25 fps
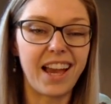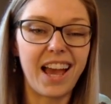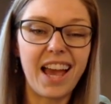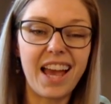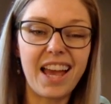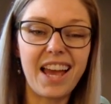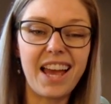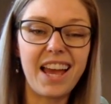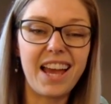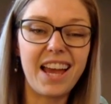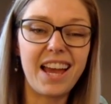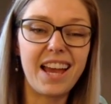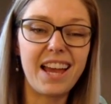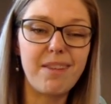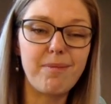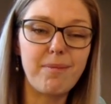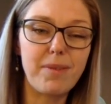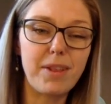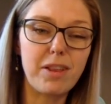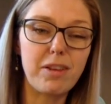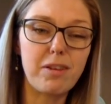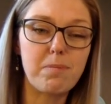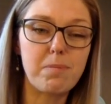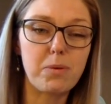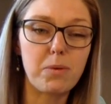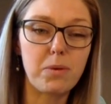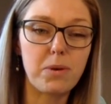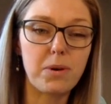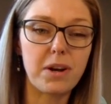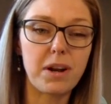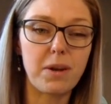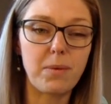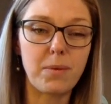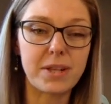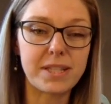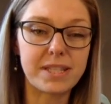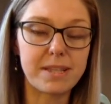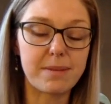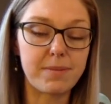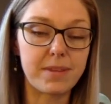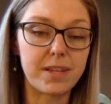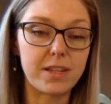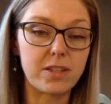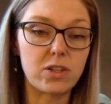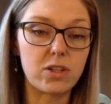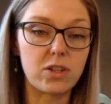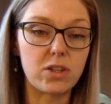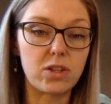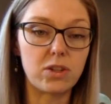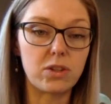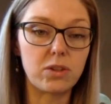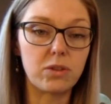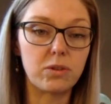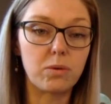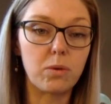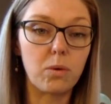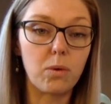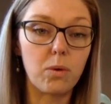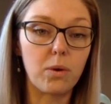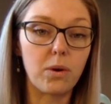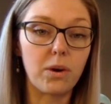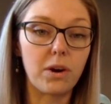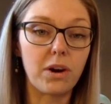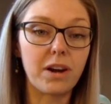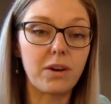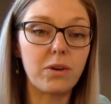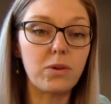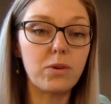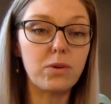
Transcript: I'm a little bored, I want something to do, or,